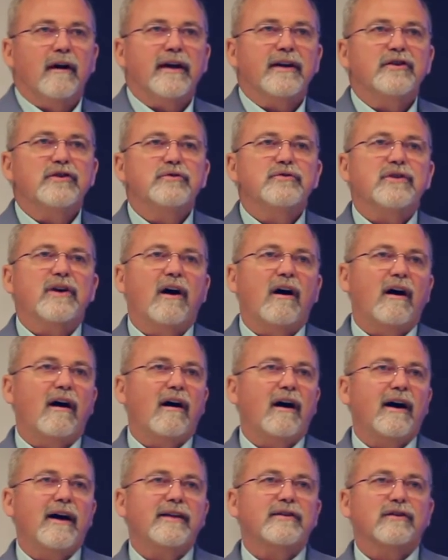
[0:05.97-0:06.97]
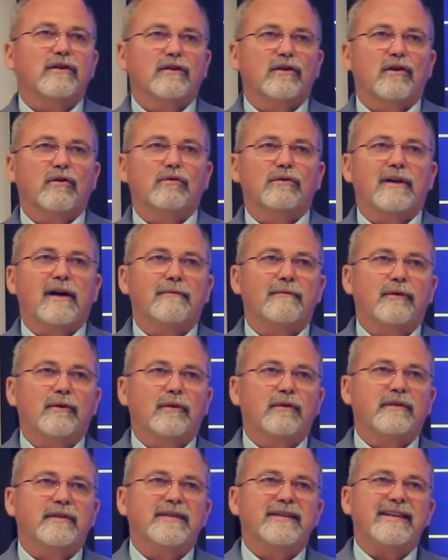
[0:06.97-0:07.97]
I can use a high to low
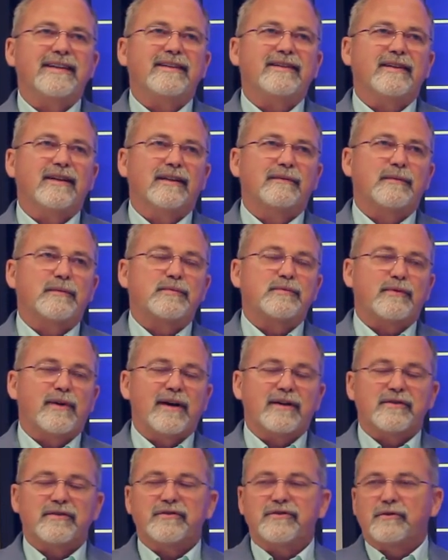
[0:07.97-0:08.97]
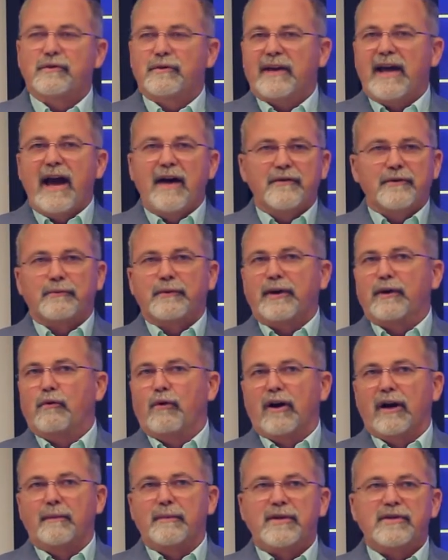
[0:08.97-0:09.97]
level detail of abstraction. So gather
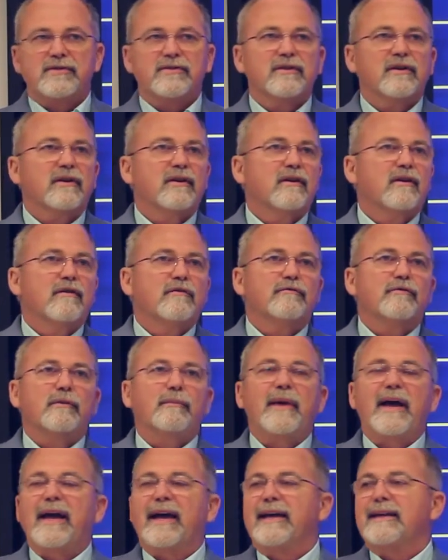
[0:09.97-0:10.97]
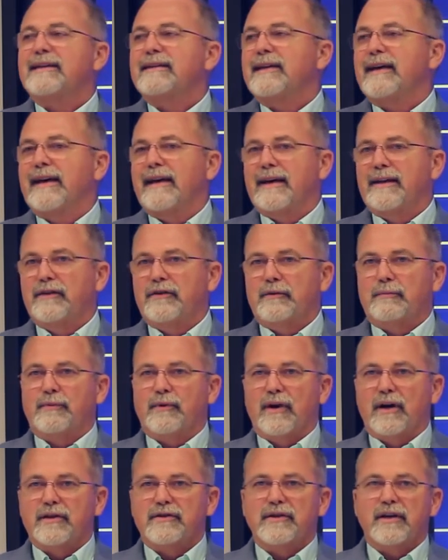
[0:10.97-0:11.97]
requirements from end to end of the
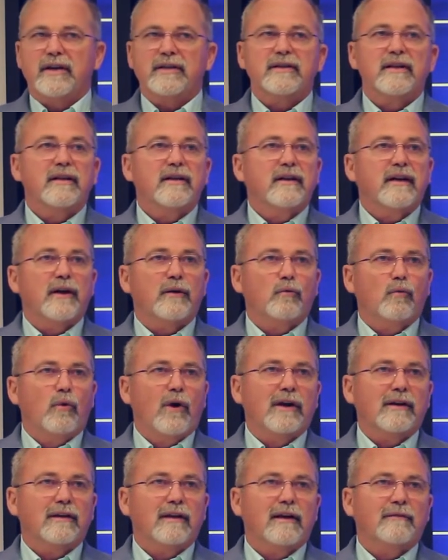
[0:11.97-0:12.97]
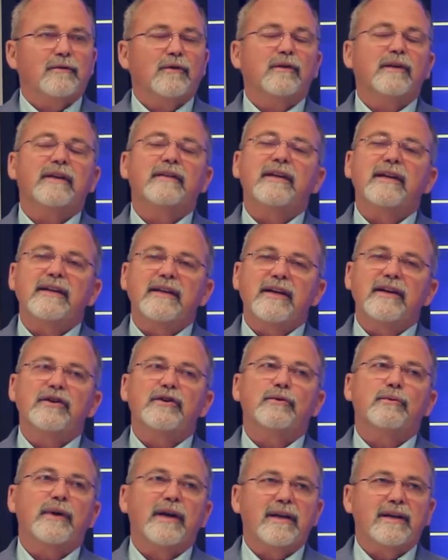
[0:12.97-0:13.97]
project at one level and then
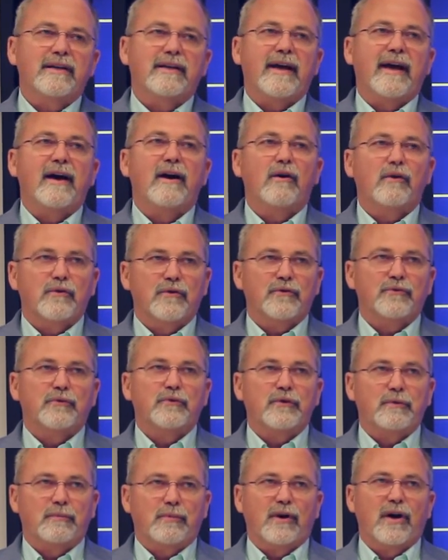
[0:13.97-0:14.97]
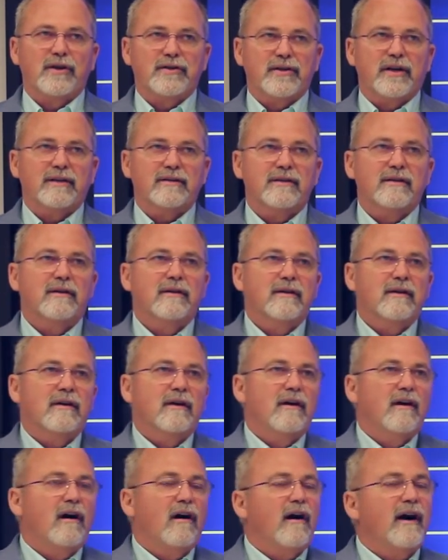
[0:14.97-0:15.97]
iterate down through the project.
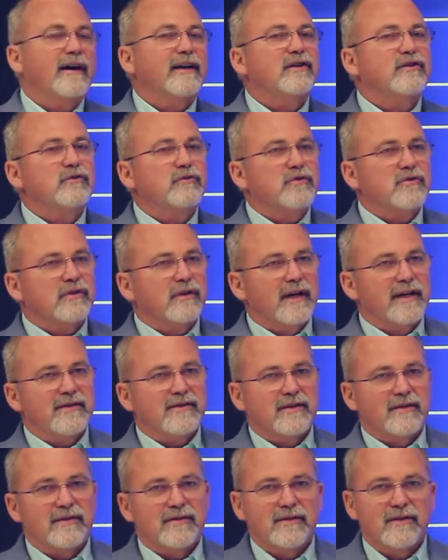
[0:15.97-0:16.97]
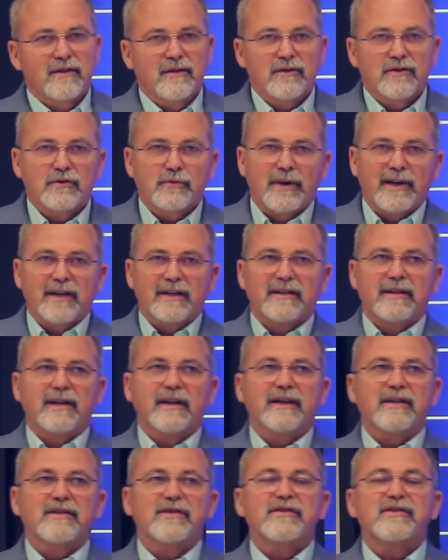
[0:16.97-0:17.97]
I can do slices. So I can
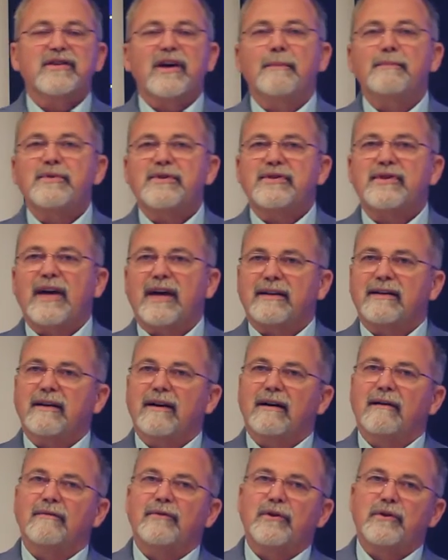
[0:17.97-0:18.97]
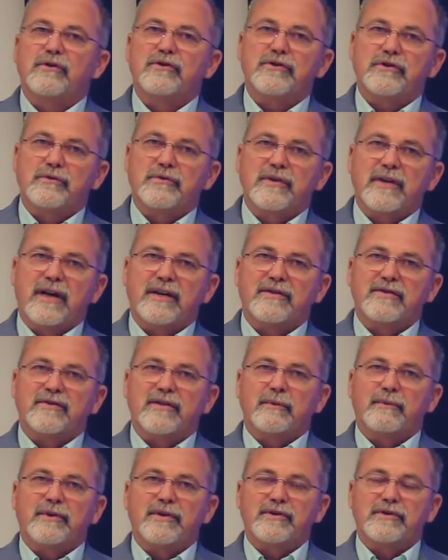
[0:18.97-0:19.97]
take a subset of those use cases
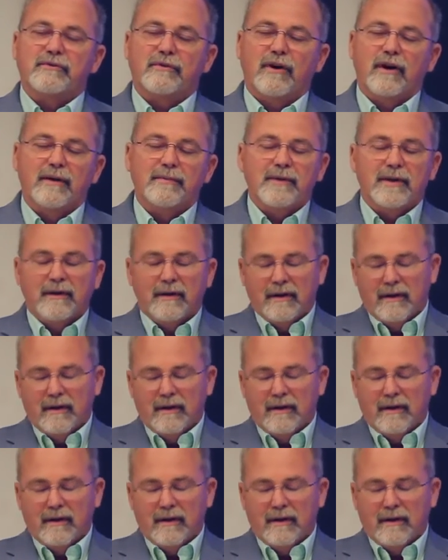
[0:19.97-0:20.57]
that we described,